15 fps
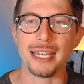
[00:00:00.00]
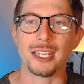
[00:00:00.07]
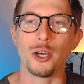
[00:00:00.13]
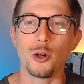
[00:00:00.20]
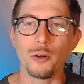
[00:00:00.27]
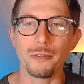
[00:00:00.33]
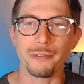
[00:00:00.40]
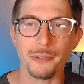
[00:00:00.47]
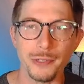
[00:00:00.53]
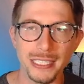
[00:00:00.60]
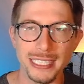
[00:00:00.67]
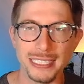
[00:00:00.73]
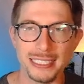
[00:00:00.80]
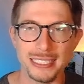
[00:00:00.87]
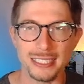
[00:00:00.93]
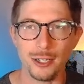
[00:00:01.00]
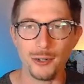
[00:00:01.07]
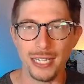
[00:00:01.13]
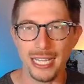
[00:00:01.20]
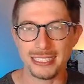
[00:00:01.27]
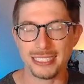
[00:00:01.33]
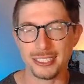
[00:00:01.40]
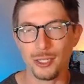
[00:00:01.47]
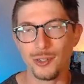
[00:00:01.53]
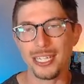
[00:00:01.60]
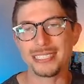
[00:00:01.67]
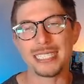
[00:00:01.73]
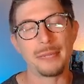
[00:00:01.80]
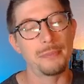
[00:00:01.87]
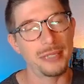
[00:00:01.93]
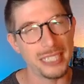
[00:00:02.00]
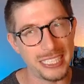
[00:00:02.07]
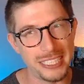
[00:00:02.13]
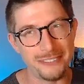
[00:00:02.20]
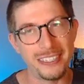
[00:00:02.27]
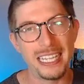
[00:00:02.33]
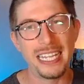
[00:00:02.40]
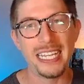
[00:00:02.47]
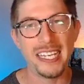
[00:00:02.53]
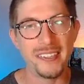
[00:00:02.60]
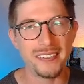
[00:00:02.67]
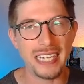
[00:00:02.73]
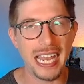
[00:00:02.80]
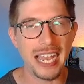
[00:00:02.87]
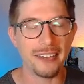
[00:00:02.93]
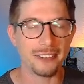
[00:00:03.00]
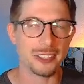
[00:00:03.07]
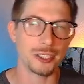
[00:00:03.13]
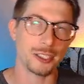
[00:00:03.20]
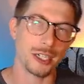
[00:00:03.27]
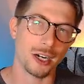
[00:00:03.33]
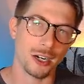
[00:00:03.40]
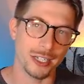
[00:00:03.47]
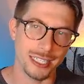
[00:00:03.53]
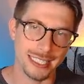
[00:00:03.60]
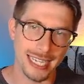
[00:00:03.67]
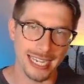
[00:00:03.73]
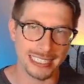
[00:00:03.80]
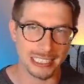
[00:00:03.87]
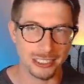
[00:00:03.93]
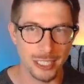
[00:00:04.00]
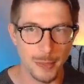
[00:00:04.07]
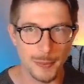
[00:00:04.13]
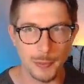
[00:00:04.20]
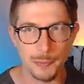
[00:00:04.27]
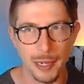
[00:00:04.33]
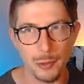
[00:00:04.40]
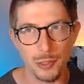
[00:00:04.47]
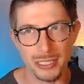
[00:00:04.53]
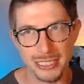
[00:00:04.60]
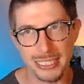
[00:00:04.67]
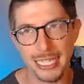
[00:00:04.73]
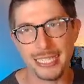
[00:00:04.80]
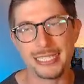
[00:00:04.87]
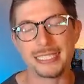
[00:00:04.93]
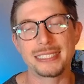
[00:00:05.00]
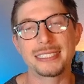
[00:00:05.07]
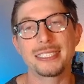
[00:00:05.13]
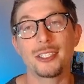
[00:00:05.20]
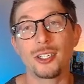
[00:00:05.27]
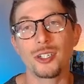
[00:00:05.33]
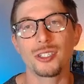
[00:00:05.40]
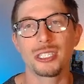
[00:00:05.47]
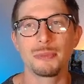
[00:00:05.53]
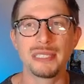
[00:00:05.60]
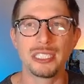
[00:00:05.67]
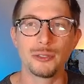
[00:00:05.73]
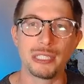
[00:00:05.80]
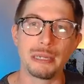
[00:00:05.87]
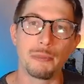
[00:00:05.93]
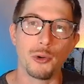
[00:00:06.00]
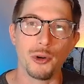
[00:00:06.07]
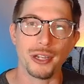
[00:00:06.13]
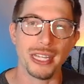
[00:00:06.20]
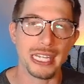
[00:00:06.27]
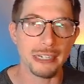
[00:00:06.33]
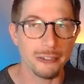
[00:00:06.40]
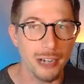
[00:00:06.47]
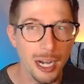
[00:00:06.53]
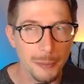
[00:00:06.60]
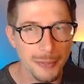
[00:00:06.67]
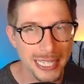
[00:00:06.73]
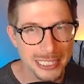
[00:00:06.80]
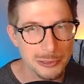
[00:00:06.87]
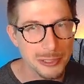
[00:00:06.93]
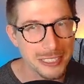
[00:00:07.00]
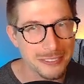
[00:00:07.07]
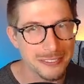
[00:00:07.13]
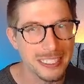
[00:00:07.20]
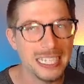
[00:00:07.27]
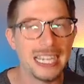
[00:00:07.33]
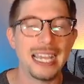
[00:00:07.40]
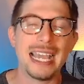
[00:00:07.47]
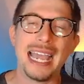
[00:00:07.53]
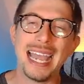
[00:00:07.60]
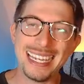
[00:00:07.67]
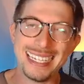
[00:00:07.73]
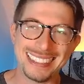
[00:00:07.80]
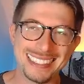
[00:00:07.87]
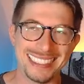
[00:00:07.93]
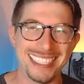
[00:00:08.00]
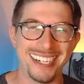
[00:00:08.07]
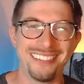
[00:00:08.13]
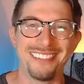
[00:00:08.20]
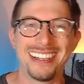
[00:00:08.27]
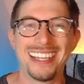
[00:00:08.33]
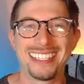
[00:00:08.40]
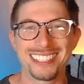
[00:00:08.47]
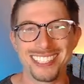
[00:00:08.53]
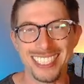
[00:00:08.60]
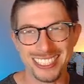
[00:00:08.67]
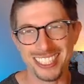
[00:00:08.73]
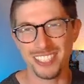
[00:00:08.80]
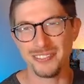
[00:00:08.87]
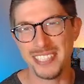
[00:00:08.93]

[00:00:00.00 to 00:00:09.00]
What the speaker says: go for the Stone Edge. Stone Edge, I believe, even after our attacks dropped by 1 stage, is still going to be doing more than a Rock Blast would have. And it's enough. So that's going to be